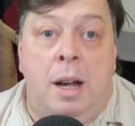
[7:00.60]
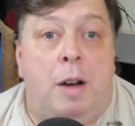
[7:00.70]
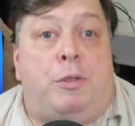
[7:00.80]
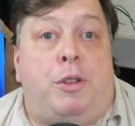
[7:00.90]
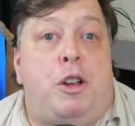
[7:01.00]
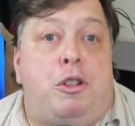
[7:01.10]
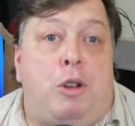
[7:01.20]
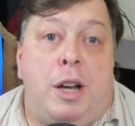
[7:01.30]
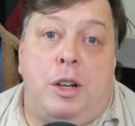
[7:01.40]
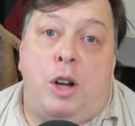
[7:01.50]
a
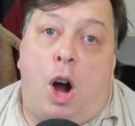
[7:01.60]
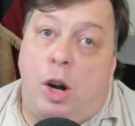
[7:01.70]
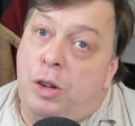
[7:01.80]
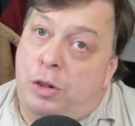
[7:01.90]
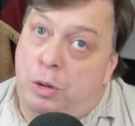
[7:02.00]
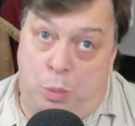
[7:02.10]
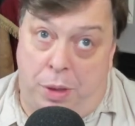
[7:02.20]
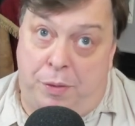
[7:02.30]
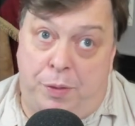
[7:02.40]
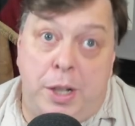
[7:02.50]
frustrated artist
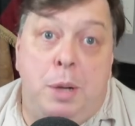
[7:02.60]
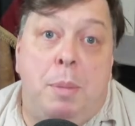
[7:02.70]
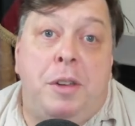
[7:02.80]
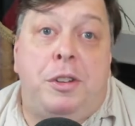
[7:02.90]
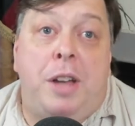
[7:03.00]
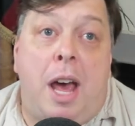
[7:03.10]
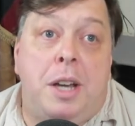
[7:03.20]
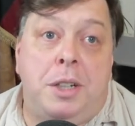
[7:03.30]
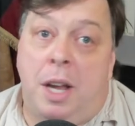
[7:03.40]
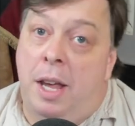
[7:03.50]
with a funny
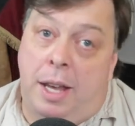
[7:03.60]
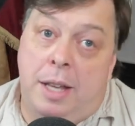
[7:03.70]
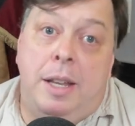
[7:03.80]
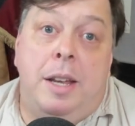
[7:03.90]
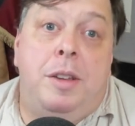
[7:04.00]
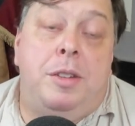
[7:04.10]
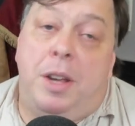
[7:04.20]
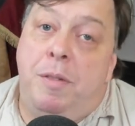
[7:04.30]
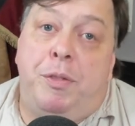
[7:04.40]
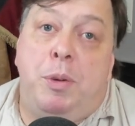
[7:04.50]
mustache, in his
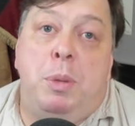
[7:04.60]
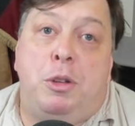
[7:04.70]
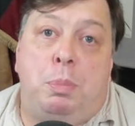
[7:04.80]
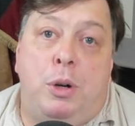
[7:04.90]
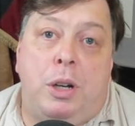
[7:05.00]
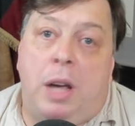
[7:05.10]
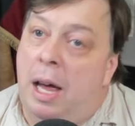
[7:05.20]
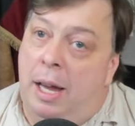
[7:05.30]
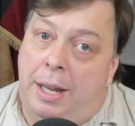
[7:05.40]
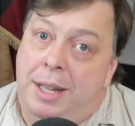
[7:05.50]
infamous book,
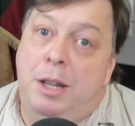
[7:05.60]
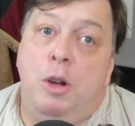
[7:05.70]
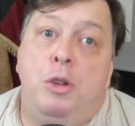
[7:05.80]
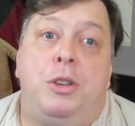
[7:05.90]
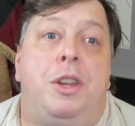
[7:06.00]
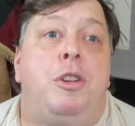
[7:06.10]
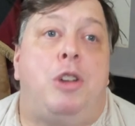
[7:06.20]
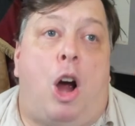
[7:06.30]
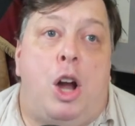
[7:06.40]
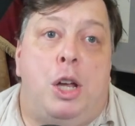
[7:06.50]
he used this
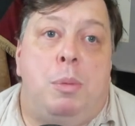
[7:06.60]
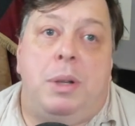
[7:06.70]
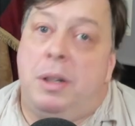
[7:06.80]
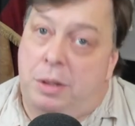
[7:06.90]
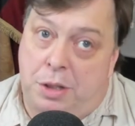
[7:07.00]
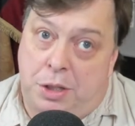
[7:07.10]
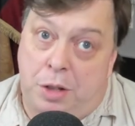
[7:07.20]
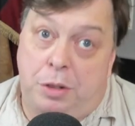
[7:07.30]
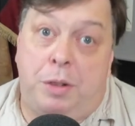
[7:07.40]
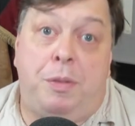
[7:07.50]
argument to
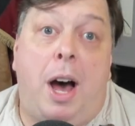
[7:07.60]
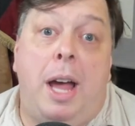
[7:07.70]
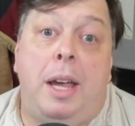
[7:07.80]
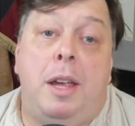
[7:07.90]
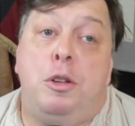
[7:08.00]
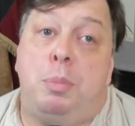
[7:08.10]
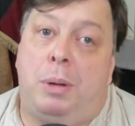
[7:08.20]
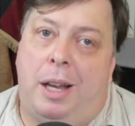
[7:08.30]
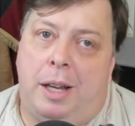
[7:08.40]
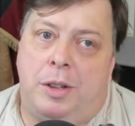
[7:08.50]
justify his
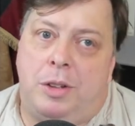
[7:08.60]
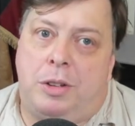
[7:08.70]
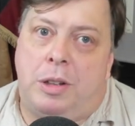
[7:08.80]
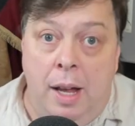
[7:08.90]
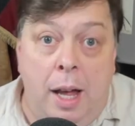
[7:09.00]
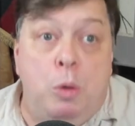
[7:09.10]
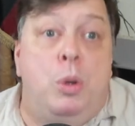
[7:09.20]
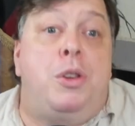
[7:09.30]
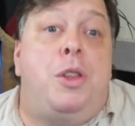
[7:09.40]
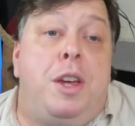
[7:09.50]
plans. It
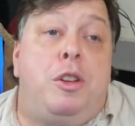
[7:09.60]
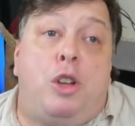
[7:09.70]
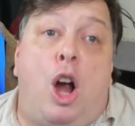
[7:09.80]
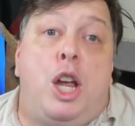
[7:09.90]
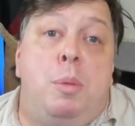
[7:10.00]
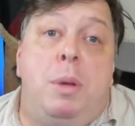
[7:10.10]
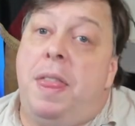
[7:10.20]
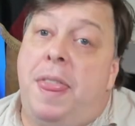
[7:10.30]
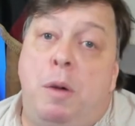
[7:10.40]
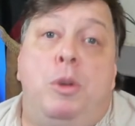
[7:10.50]
was this
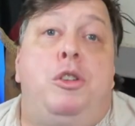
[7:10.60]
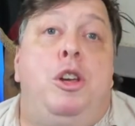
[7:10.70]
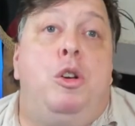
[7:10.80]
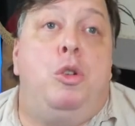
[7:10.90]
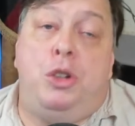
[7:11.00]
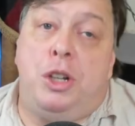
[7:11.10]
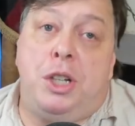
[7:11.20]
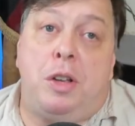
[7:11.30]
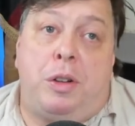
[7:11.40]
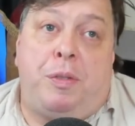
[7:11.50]
argument that was used to
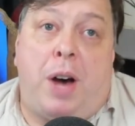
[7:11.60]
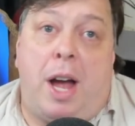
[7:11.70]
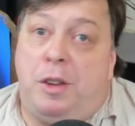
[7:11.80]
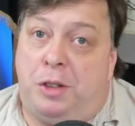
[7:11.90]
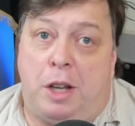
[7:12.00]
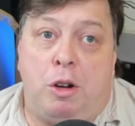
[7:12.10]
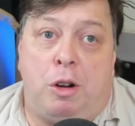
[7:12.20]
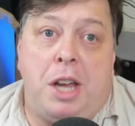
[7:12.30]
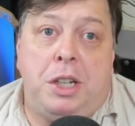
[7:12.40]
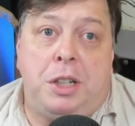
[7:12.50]
justify
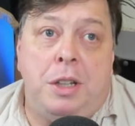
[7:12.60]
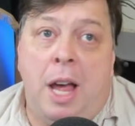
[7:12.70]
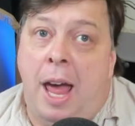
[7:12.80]
segregation